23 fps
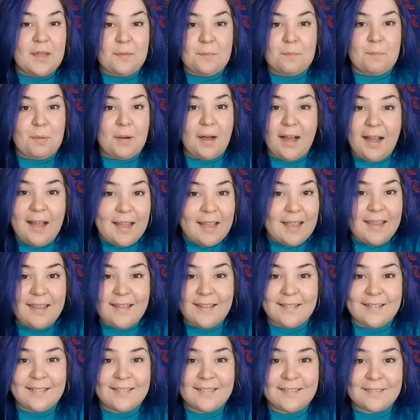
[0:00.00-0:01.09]
Then buy
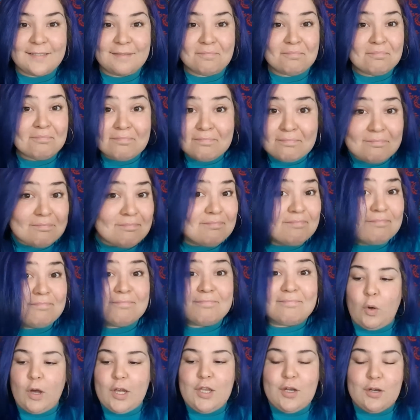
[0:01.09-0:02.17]

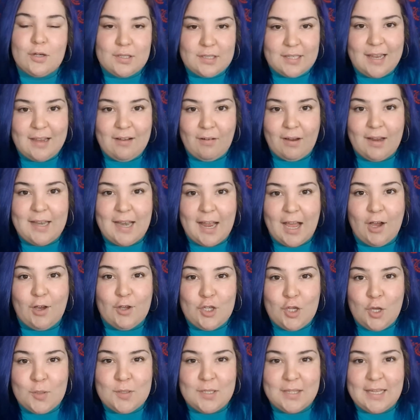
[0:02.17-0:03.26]
what you're saying right now,
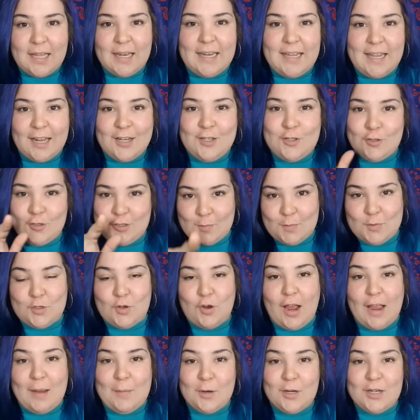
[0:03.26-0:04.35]
using that against your
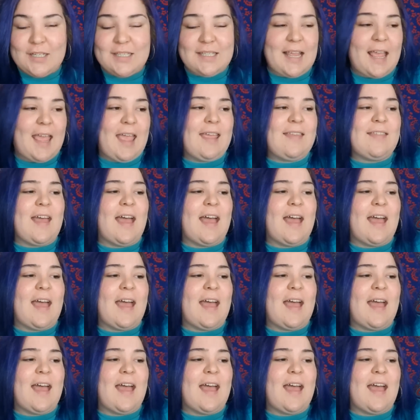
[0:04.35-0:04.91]
subscribers, saying